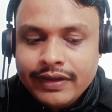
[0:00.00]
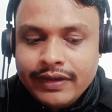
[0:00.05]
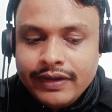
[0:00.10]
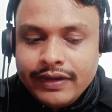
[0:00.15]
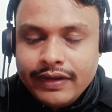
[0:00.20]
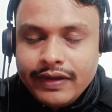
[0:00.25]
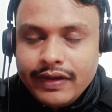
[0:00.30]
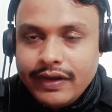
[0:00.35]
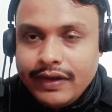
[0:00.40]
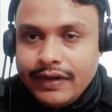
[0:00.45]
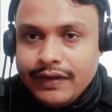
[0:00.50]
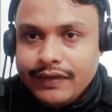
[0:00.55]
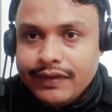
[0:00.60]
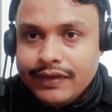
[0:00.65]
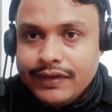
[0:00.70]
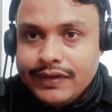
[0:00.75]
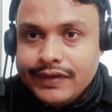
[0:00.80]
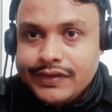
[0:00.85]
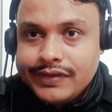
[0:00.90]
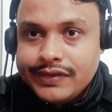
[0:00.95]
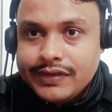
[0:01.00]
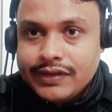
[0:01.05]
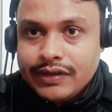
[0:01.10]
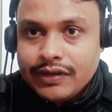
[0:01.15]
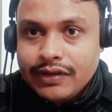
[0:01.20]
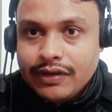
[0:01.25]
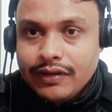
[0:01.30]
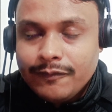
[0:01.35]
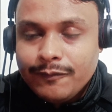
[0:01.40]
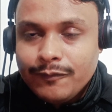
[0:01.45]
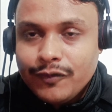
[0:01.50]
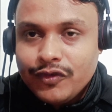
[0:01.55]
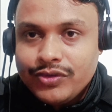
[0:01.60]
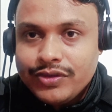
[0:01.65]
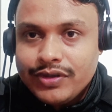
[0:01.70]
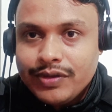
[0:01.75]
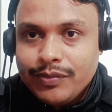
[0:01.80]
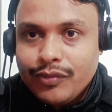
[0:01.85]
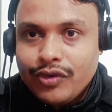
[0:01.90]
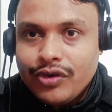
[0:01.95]
And its
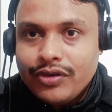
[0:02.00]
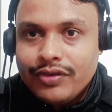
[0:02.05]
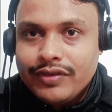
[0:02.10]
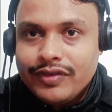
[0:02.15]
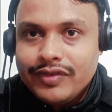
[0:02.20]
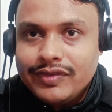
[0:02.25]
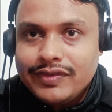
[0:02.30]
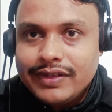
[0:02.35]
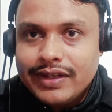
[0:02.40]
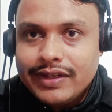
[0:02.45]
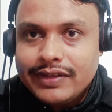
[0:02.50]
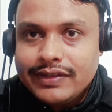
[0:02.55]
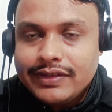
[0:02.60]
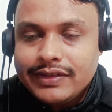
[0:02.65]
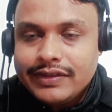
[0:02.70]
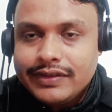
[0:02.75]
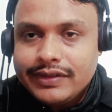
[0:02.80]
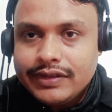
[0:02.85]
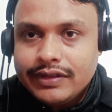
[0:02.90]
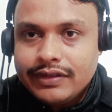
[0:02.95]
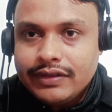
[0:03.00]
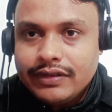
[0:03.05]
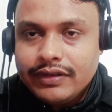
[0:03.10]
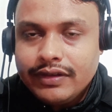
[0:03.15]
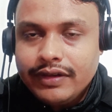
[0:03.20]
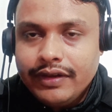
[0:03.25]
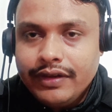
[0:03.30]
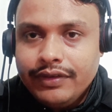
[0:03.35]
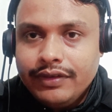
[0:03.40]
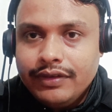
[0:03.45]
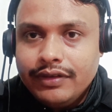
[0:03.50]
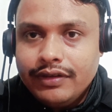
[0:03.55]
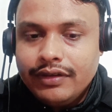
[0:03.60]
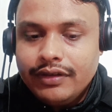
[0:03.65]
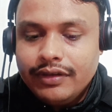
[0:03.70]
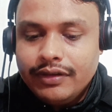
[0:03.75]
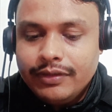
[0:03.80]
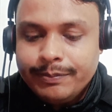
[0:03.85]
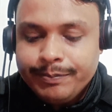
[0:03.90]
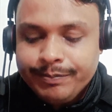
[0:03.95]
most important use cases in
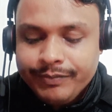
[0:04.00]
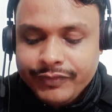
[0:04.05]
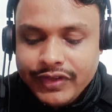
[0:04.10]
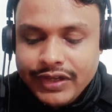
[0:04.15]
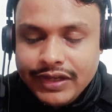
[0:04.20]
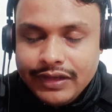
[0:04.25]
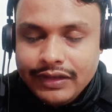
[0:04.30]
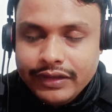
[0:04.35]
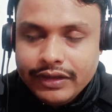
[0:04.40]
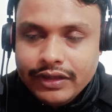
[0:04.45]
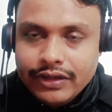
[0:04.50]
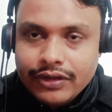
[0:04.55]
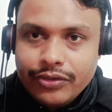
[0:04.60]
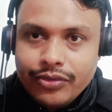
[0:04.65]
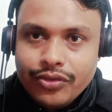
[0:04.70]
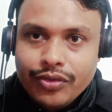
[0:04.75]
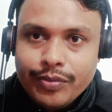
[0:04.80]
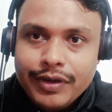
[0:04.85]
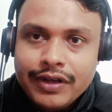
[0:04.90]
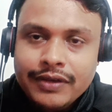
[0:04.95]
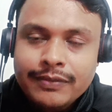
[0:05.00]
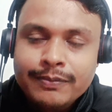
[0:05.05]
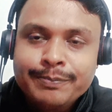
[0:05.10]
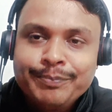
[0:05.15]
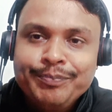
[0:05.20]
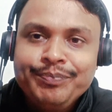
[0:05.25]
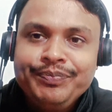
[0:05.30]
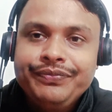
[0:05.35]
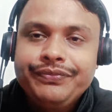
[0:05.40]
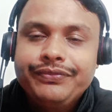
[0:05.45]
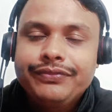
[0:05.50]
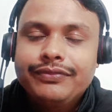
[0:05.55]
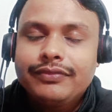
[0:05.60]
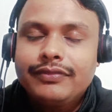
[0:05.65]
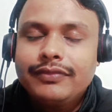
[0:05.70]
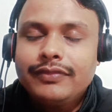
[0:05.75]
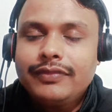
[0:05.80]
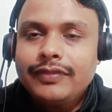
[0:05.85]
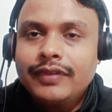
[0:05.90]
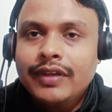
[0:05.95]
the healthcare domain.
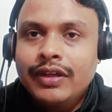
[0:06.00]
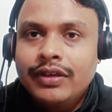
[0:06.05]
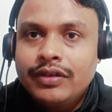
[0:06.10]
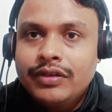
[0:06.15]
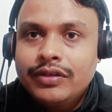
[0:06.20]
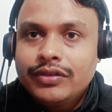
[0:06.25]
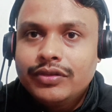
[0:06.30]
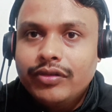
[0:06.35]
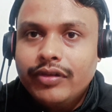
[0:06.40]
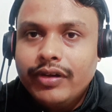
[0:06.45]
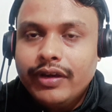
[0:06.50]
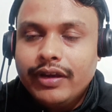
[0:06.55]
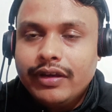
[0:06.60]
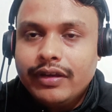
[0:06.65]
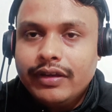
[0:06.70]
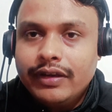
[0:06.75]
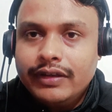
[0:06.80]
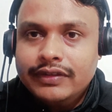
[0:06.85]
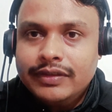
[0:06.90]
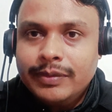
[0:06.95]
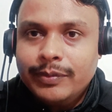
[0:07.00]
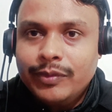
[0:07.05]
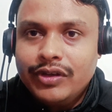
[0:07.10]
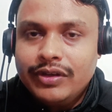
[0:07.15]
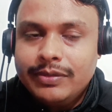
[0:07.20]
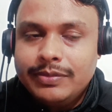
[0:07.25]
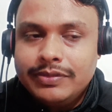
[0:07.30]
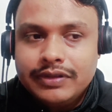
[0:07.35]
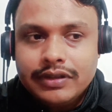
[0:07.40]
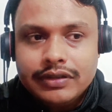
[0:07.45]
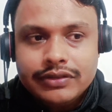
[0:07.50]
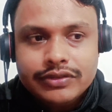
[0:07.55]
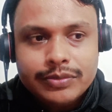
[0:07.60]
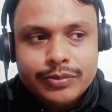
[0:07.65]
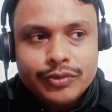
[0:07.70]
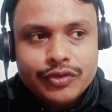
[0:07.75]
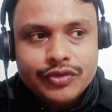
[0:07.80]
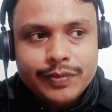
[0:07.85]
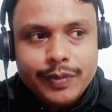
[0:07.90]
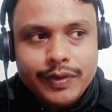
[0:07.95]
So take an example, if
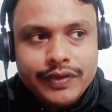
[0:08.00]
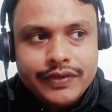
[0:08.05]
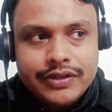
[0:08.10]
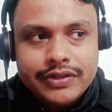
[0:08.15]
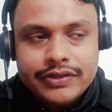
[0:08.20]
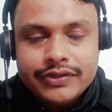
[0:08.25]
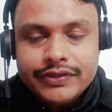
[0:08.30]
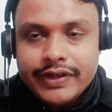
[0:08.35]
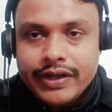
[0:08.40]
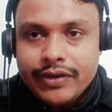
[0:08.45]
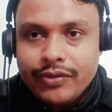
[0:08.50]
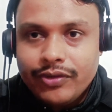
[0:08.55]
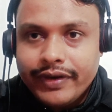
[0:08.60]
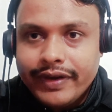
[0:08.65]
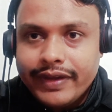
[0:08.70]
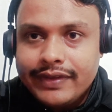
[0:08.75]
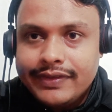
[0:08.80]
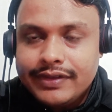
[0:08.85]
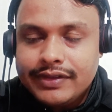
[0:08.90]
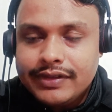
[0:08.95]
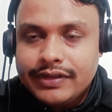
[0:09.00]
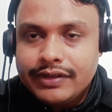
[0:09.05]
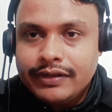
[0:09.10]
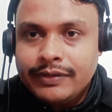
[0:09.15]
suppose patients have a cancer,